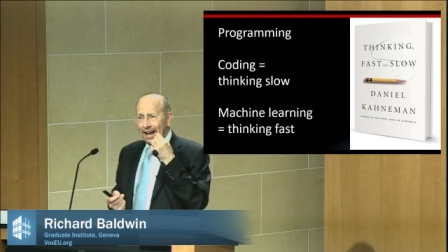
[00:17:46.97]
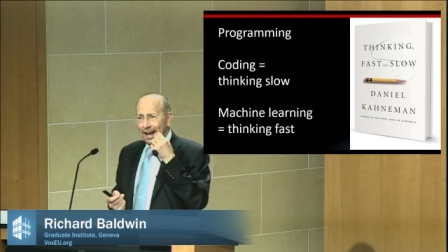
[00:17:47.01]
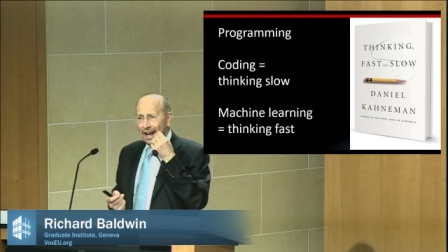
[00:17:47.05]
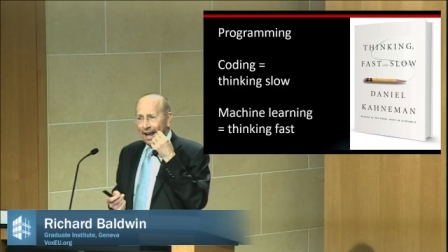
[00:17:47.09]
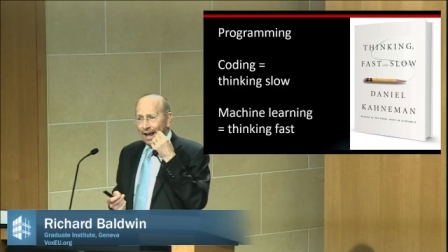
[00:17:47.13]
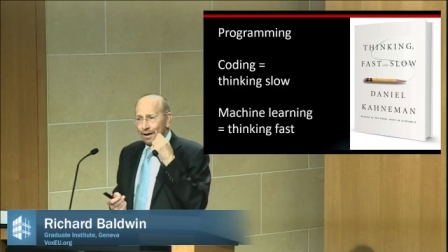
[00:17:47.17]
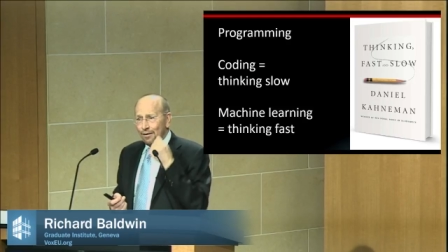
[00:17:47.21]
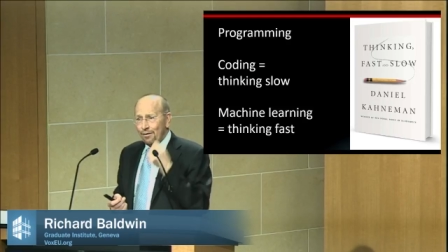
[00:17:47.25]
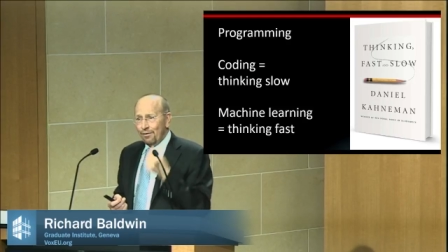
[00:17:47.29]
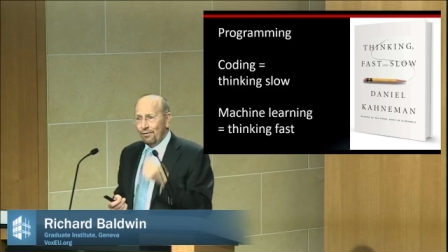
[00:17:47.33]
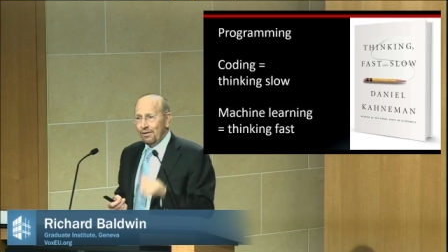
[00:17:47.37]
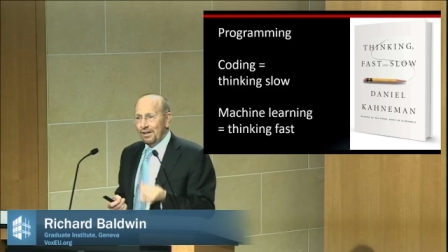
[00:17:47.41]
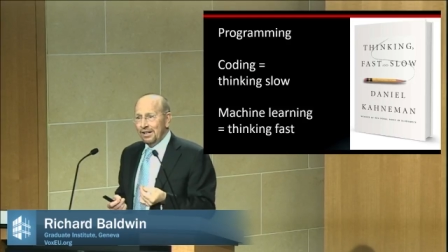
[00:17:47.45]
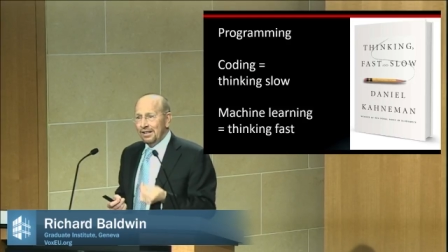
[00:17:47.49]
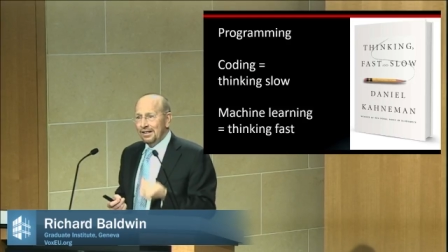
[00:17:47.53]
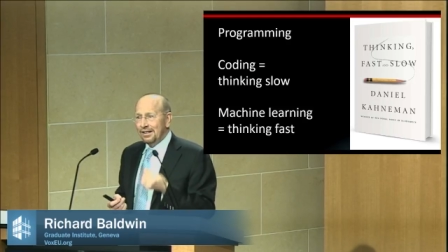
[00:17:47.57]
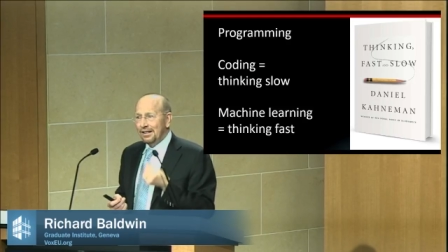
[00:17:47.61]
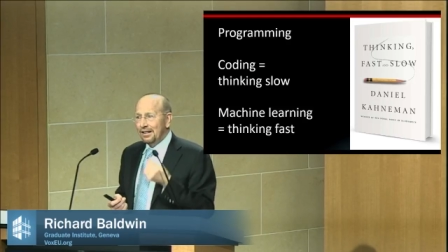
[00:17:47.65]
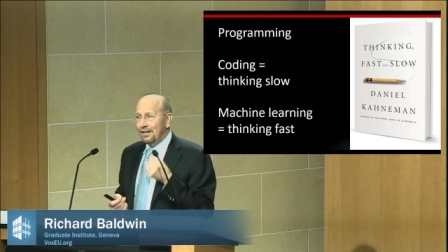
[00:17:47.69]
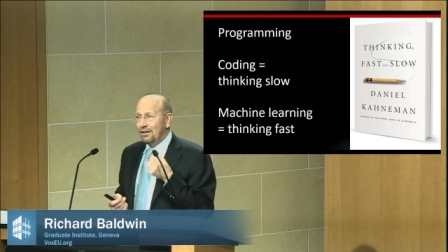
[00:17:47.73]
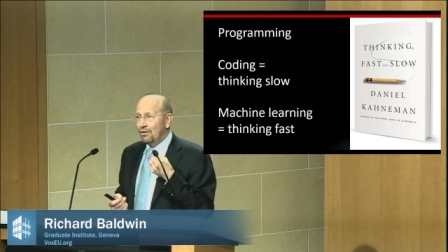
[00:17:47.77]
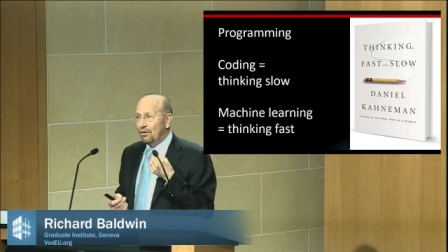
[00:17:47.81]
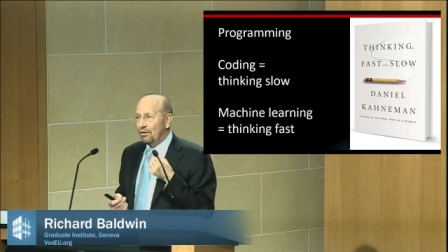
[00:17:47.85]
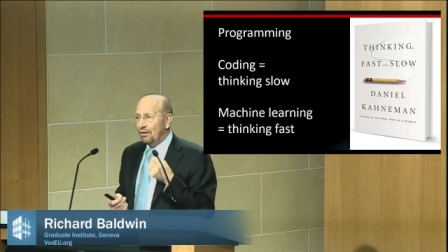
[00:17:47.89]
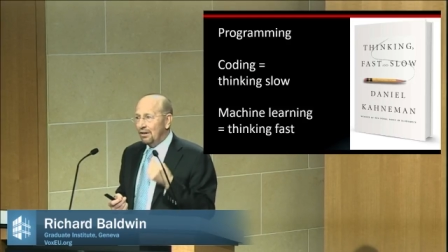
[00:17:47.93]
every
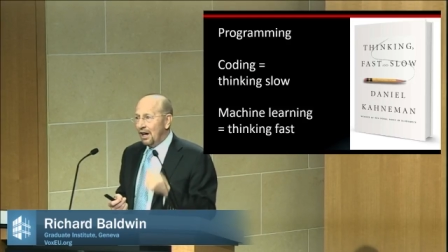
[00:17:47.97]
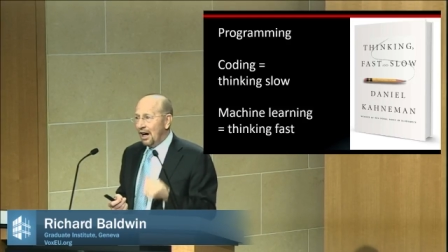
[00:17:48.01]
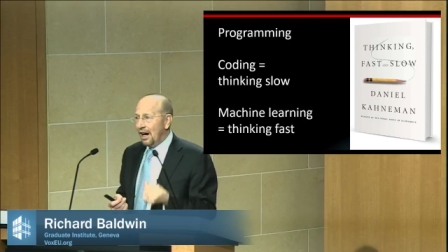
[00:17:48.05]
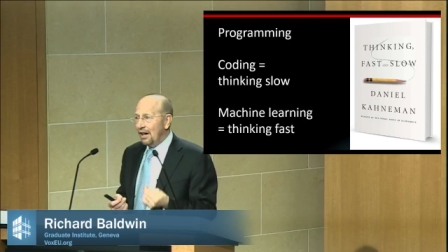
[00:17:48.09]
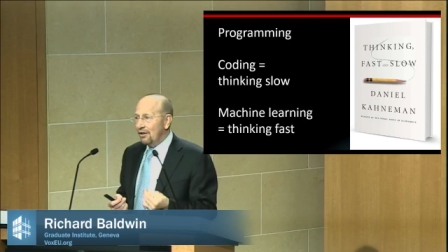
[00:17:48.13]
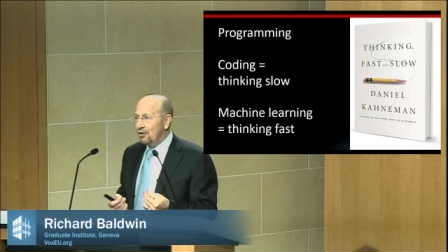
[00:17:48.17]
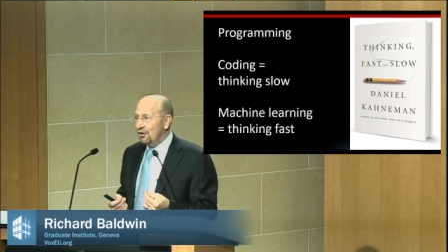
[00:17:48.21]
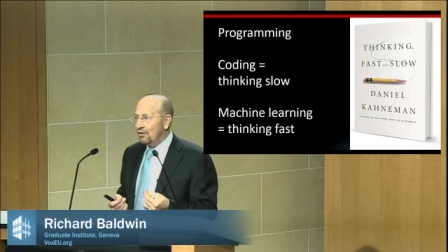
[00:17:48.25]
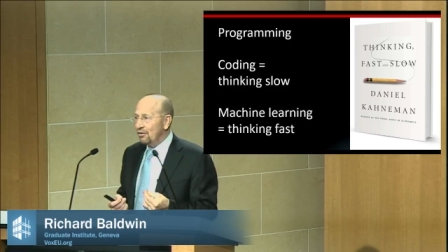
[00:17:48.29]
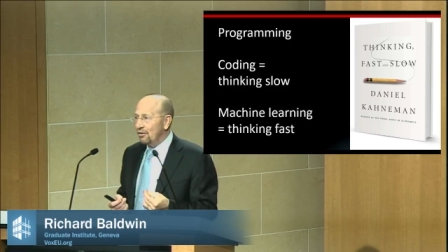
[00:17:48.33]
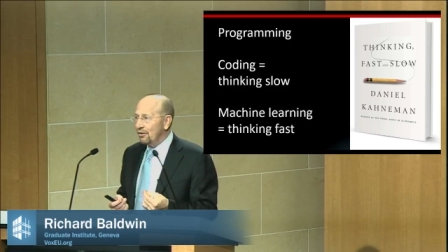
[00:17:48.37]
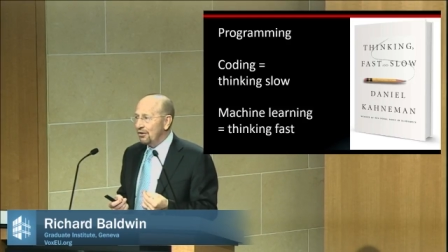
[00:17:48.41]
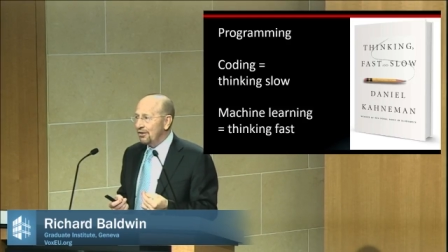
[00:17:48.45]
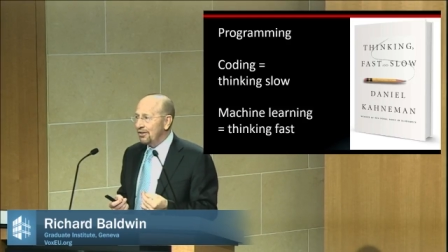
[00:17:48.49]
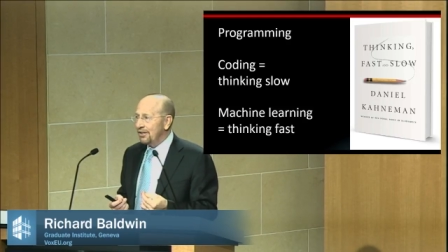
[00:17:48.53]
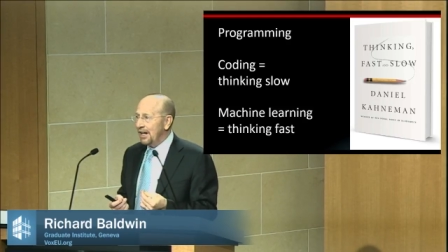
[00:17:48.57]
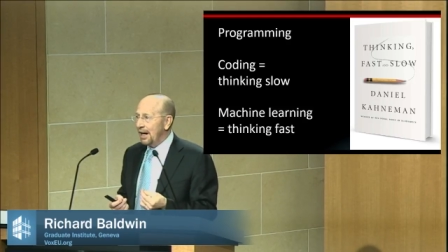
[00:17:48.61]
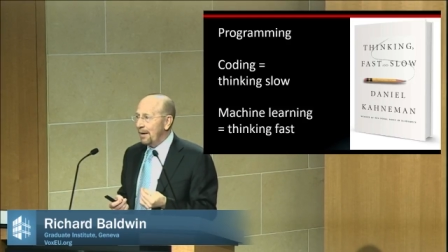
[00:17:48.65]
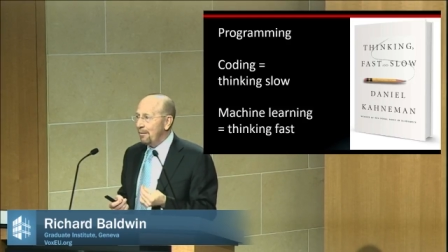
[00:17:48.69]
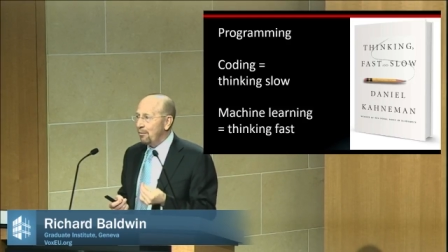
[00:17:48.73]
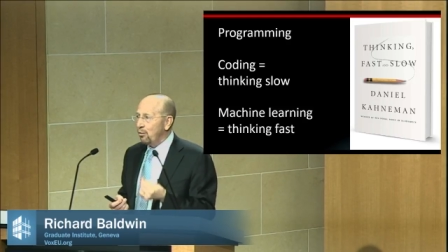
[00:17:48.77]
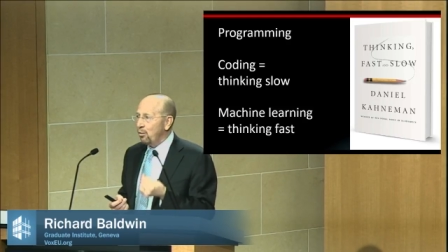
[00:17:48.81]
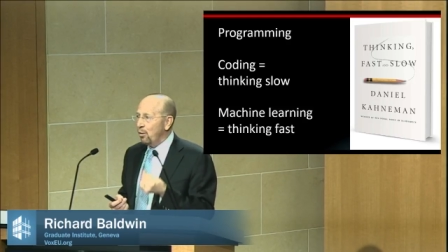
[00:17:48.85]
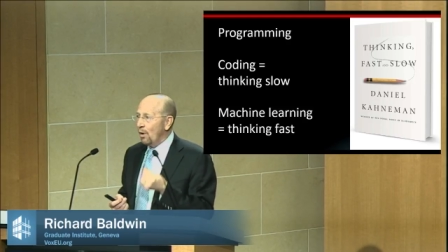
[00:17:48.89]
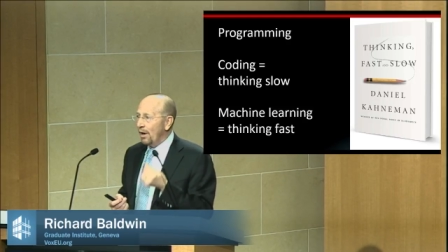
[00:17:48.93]
single logical step,